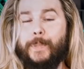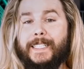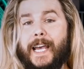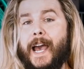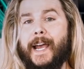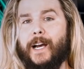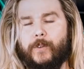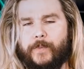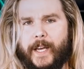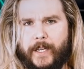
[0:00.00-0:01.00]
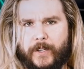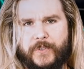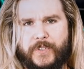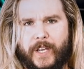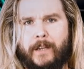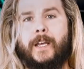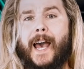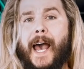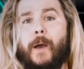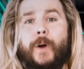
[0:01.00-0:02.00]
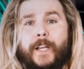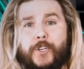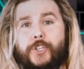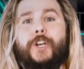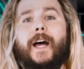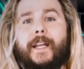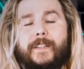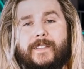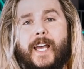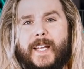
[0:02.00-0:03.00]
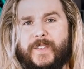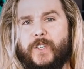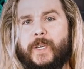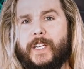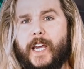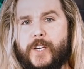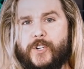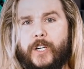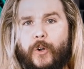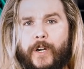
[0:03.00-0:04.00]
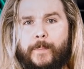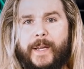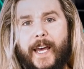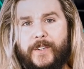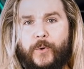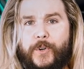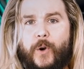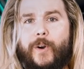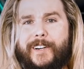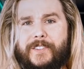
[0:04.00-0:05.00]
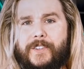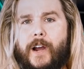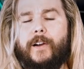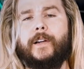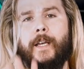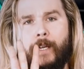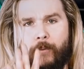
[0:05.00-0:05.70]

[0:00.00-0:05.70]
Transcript: But Kyle, I hear you saying, I want a shot at science communication glory, but I don't know where to start.